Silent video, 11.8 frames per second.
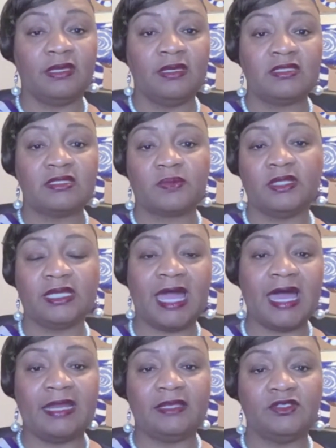Sorella,
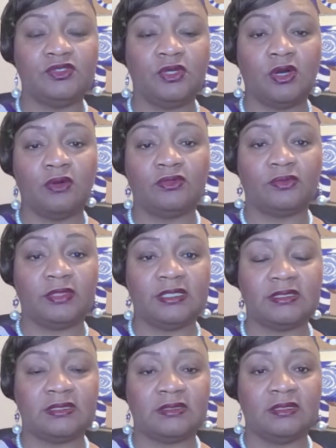how did you go through
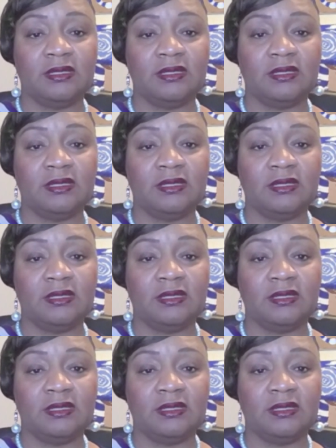this?